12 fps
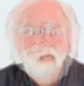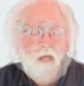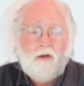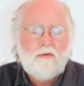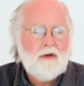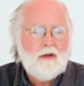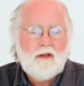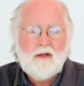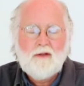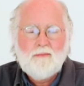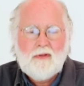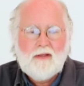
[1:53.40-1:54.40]

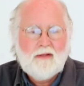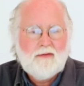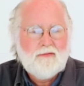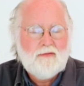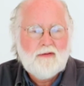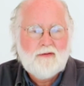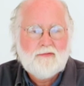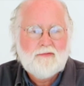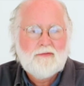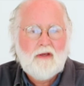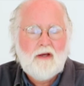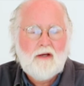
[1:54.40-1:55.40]
Curriculum is this
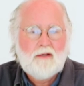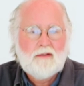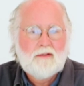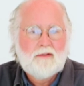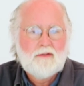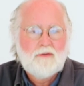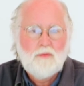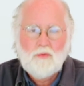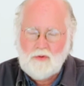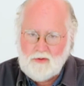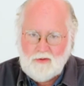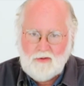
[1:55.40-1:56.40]

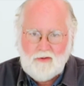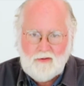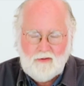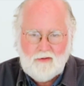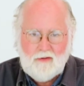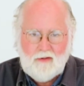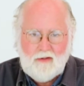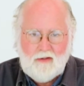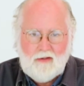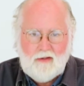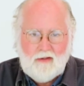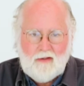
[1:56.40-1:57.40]
word
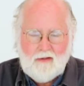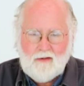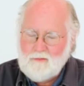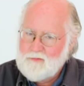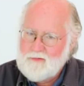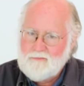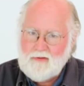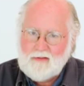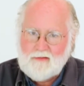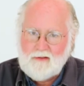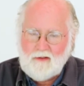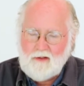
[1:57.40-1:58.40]
that was
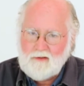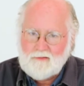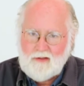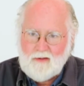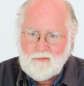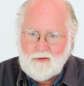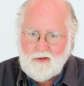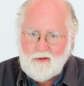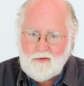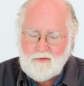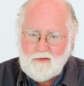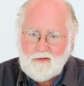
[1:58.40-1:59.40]
invented a long time
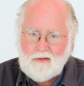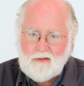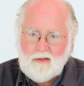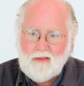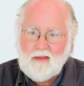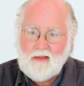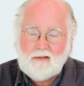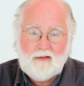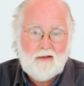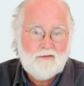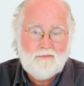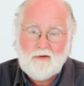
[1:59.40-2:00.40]
ago that,
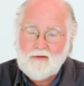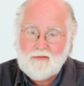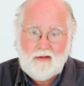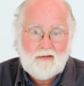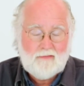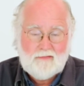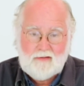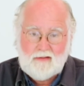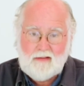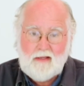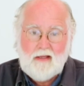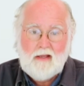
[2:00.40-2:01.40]
as far as I can
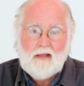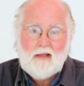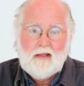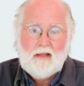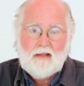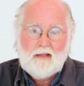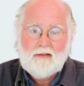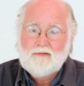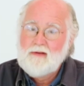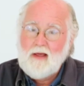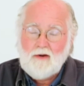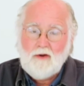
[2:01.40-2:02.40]
see, is
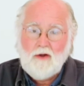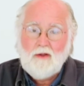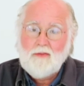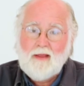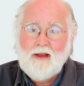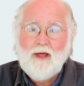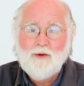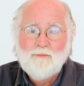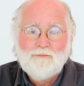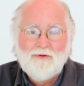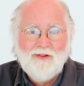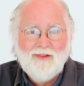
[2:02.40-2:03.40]
not all
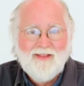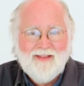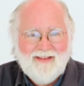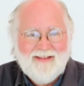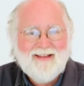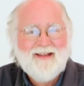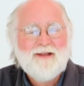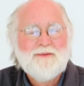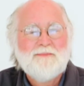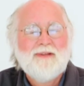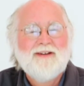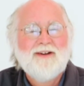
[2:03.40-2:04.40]
helpful
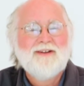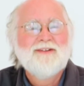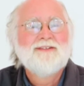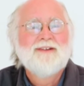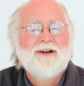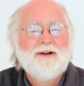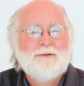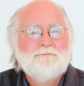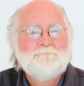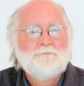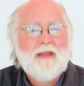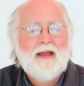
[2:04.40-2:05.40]
because,
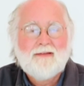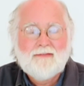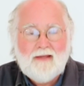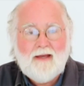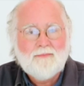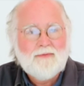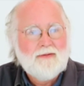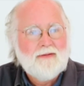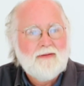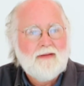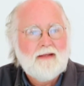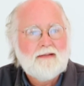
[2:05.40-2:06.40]
except
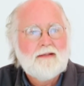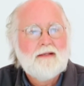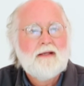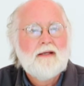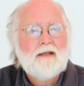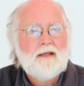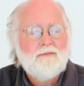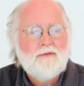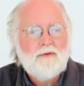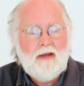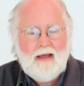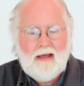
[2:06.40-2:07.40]
that if
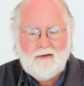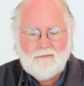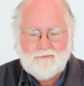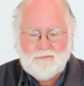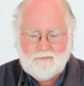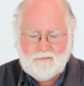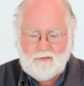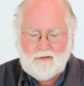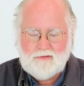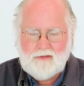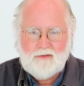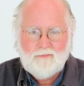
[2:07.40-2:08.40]
you have a
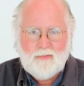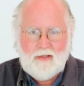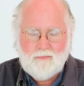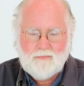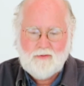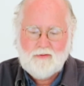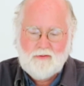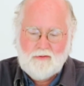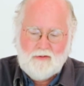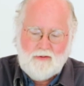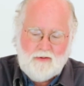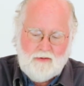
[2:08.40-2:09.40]
sheet of paper
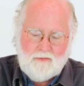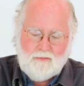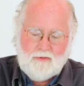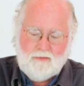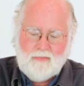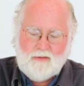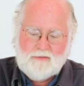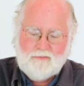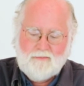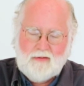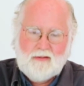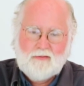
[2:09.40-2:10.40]
with a bunch of
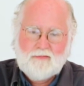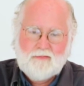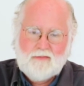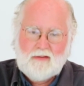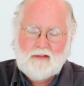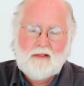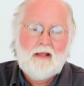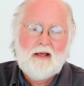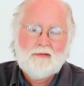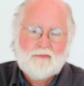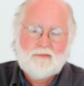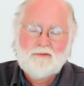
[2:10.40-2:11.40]
things that a
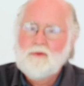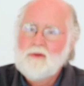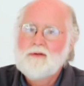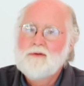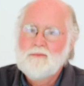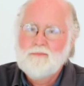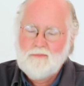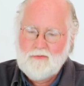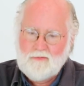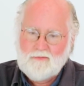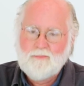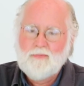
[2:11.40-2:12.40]
class is going to
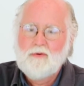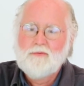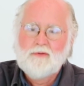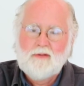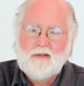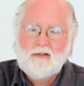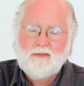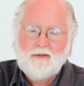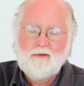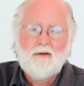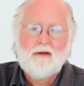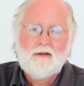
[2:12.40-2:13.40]
supposedly,
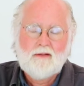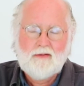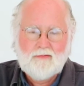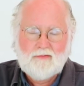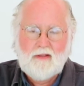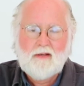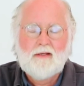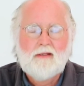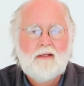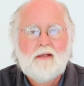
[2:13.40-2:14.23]
theoretically study,